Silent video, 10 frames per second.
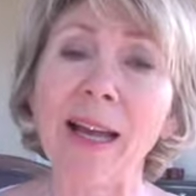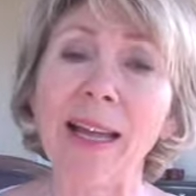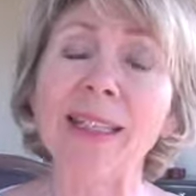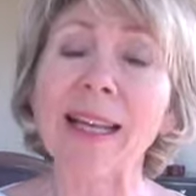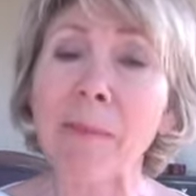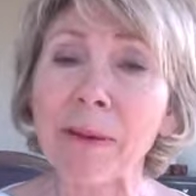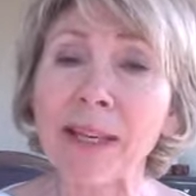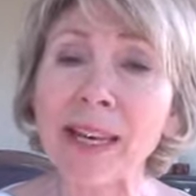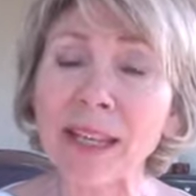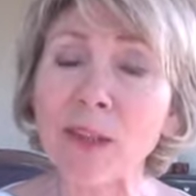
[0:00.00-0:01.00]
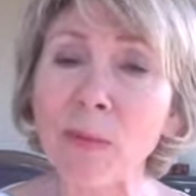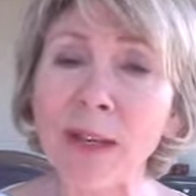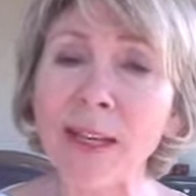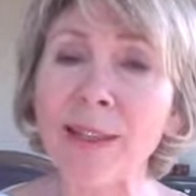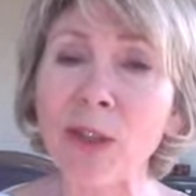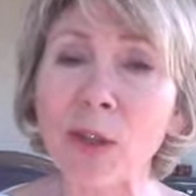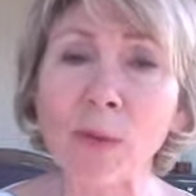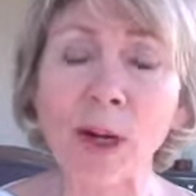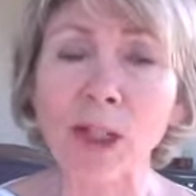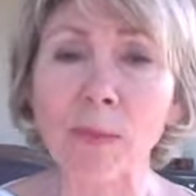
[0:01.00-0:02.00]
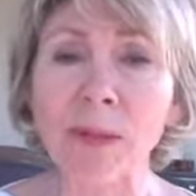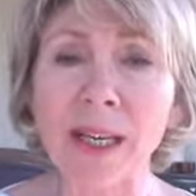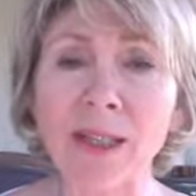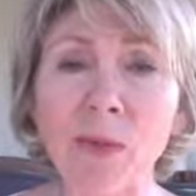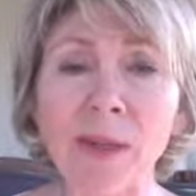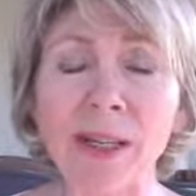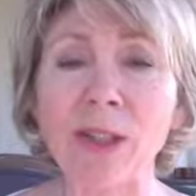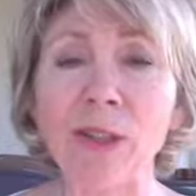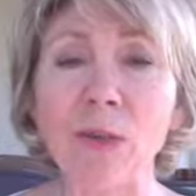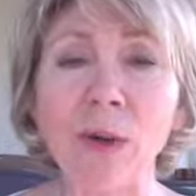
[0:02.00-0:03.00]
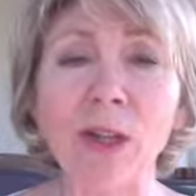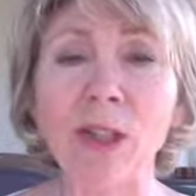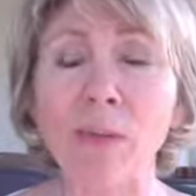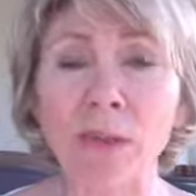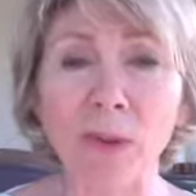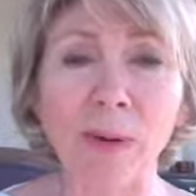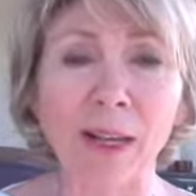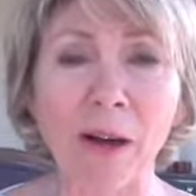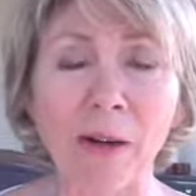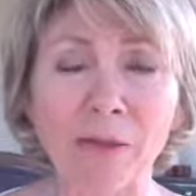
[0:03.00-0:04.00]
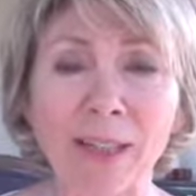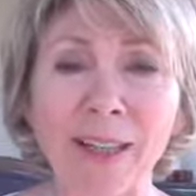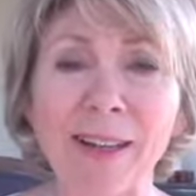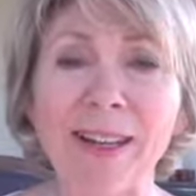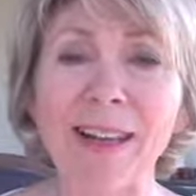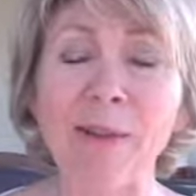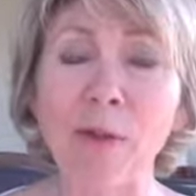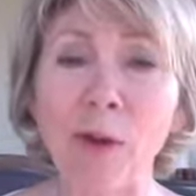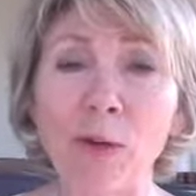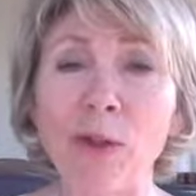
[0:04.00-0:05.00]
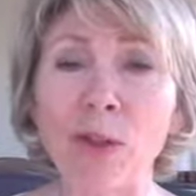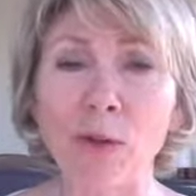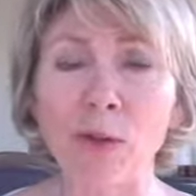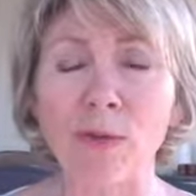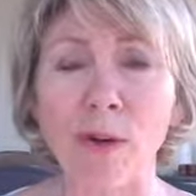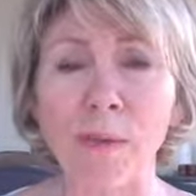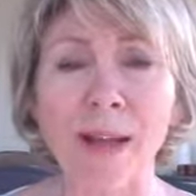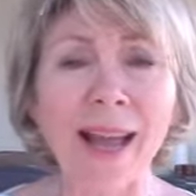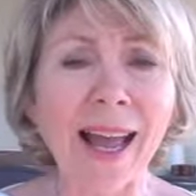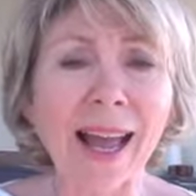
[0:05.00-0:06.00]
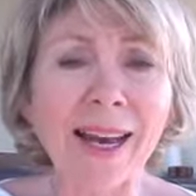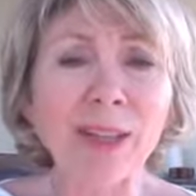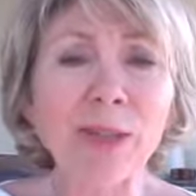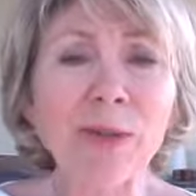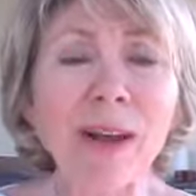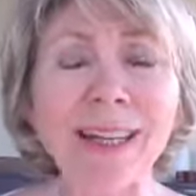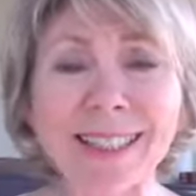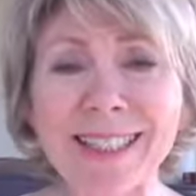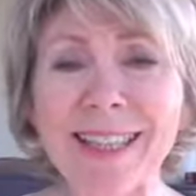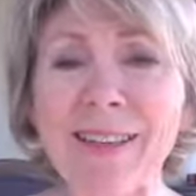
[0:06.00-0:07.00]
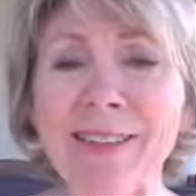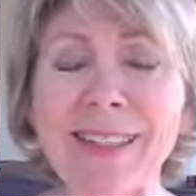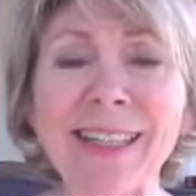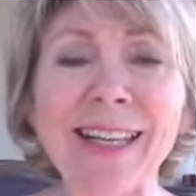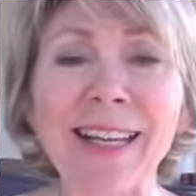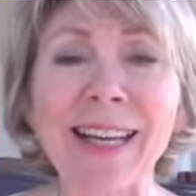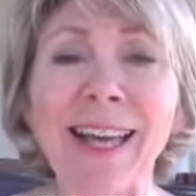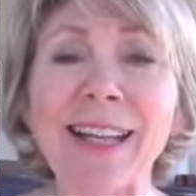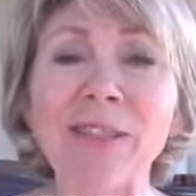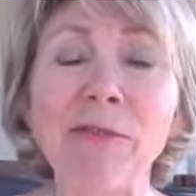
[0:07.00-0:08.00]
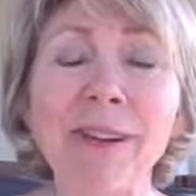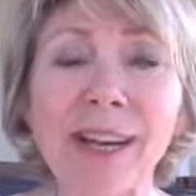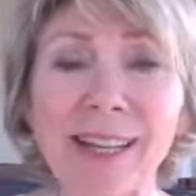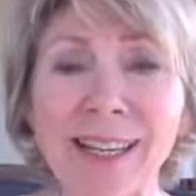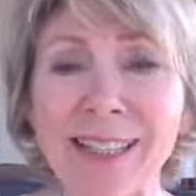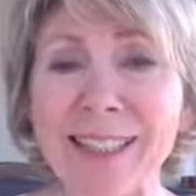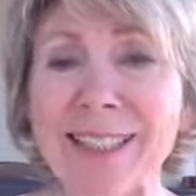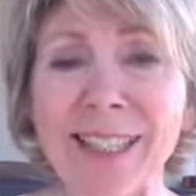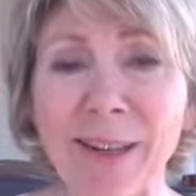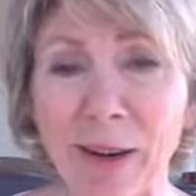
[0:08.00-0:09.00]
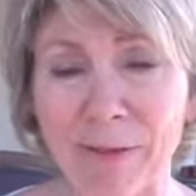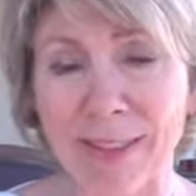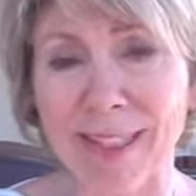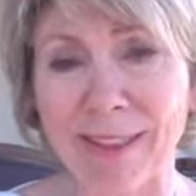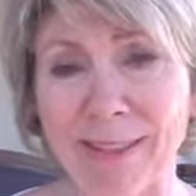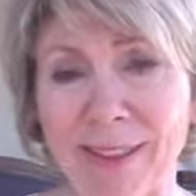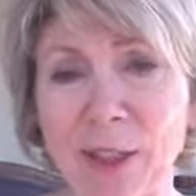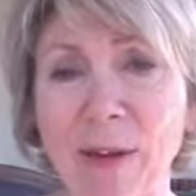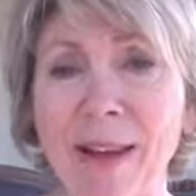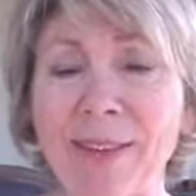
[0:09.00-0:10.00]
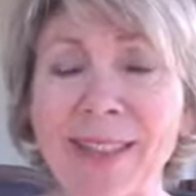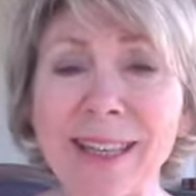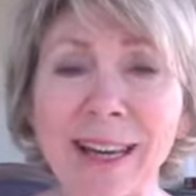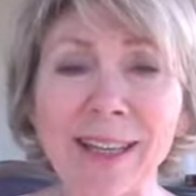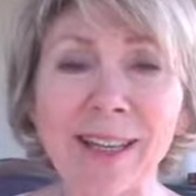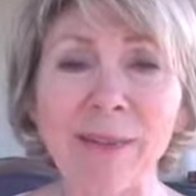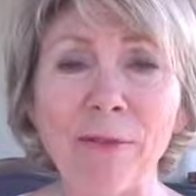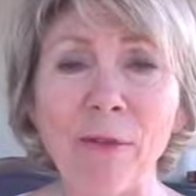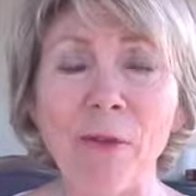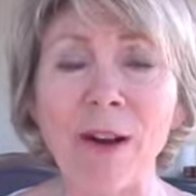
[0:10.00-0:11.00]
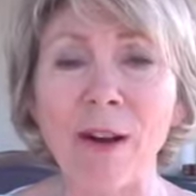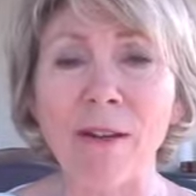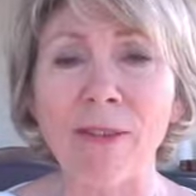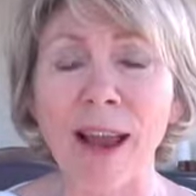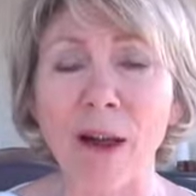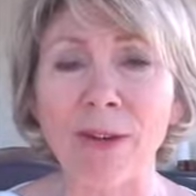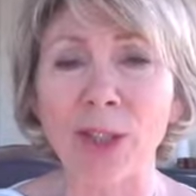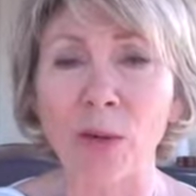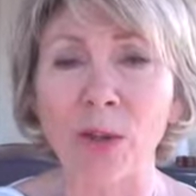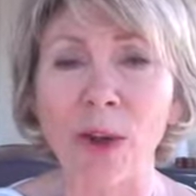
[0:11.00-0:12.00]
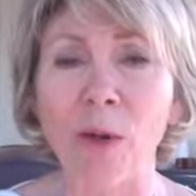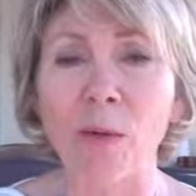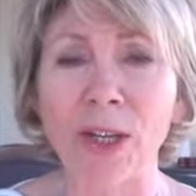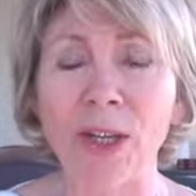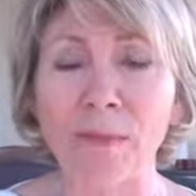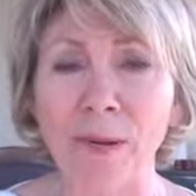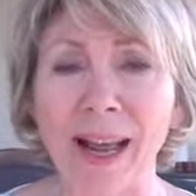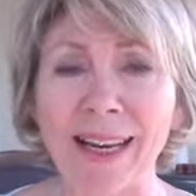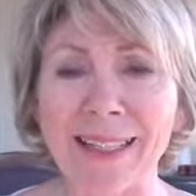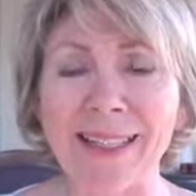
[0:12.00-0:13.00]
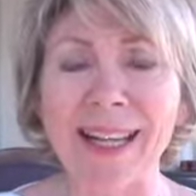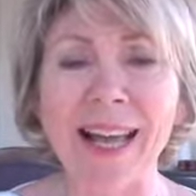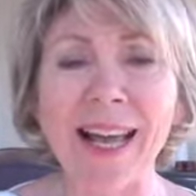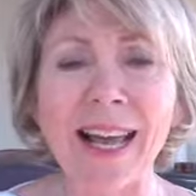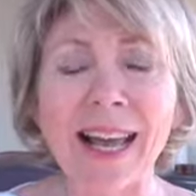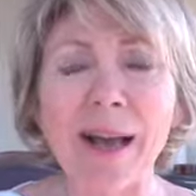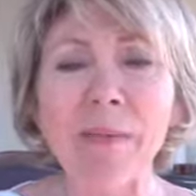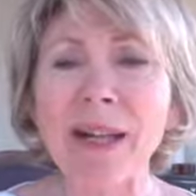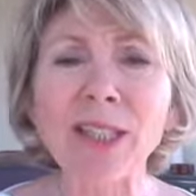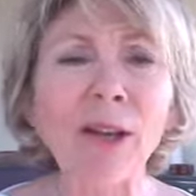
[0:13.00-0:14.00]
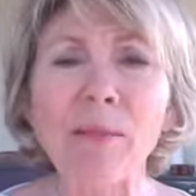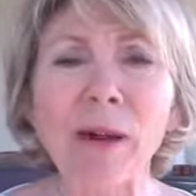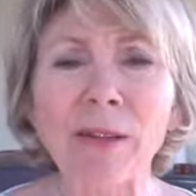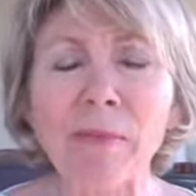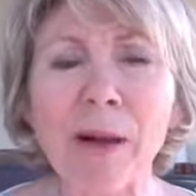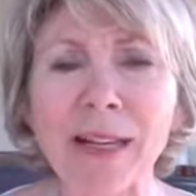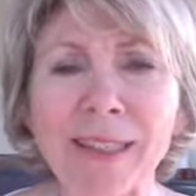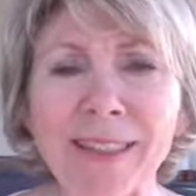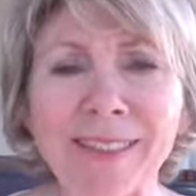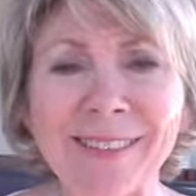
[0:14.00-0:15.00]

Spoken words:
It's happening next week, 2 workshops next week, 2 workshops the week after for you to choose from. And at $297, it's really a steal of a deal to have it done in 4.5 hours, your whole year planned. But it's not about the money.